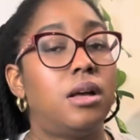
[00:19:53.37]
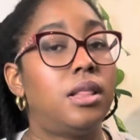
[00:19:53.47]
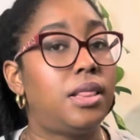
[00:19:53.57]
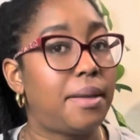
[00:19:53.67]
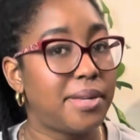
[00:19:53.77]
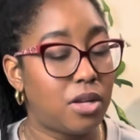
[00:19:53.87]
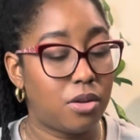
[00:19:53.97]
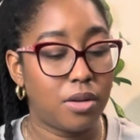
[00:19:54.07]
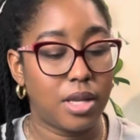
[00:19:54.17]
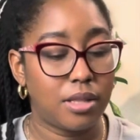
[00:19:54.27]
Let me
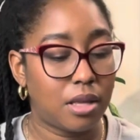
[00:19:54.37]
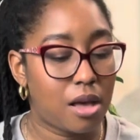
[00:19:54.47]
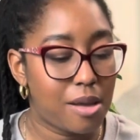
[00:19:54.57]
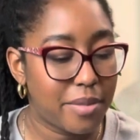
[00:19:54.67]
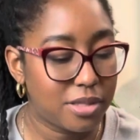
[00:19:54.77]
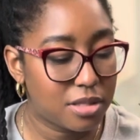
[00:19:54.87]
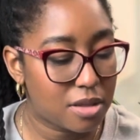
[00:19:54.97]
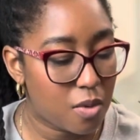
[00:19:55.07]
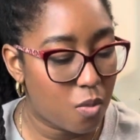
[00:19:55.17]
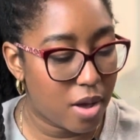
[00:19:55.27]
know in the comments
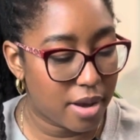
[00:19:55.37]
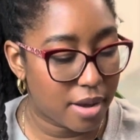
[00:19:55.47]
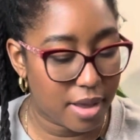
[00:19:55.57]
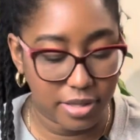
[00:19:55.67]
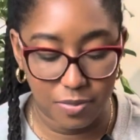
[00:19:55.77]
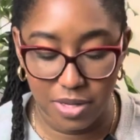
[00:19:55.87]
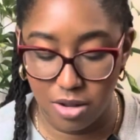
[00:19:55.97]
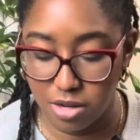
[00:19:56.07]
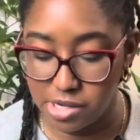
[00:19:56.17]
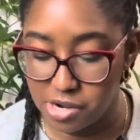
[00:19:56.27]
what has been
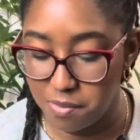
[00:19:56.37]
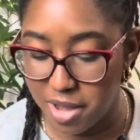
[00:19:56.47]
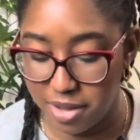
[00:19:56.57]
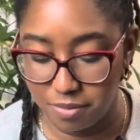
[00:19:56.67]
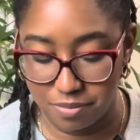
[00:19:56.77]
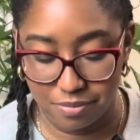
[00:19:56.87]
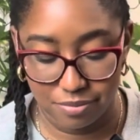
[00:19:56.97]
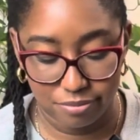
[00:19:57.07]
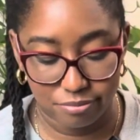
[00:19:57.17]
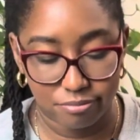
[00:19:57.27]
on your mind,
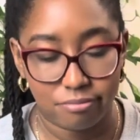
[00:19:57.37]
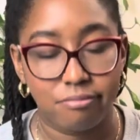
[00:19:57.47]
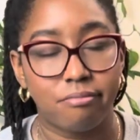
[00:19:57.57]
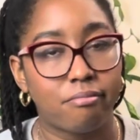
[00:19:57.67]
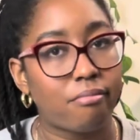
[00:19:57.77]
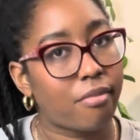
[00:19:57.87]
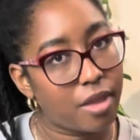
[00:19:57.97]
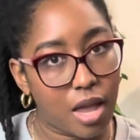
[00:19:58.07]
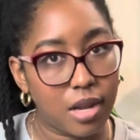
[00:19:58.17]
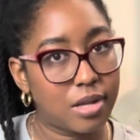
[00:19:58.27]

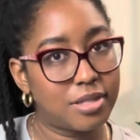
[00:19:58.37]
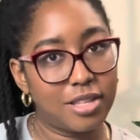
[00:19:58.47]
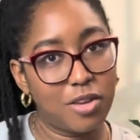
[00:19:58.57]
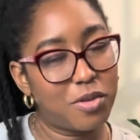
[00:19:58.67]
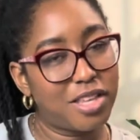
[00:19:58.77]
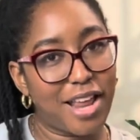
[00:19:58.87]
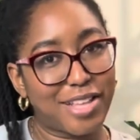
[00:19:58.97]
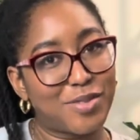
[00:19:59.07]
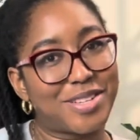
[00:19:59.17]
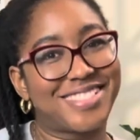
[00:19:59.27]
and I'll see you in the
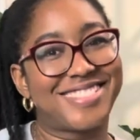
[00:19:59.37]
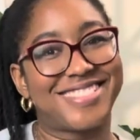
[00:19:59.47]
next one.